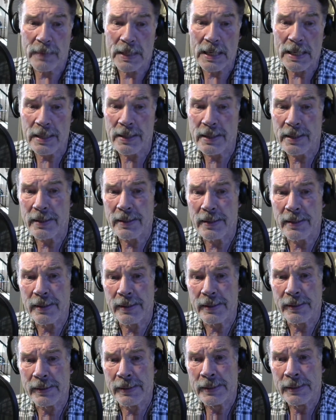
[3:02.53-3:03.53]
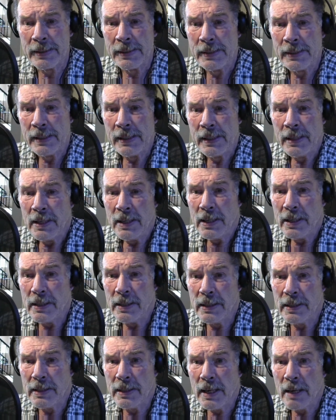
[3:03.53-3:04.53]
And then
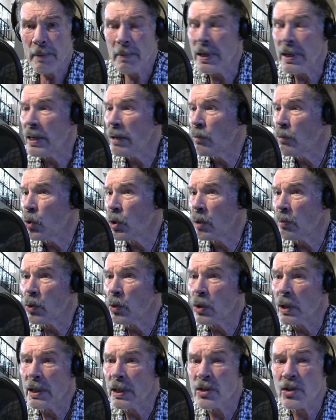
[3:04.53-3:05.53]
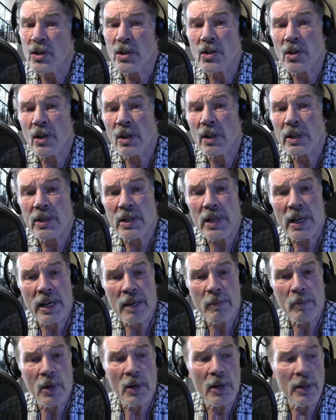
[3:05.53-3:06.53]
I'm getting more and more listeners all the
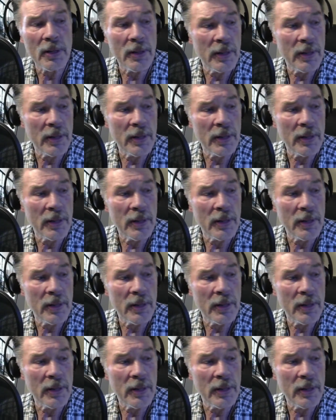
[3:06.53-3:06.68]
time on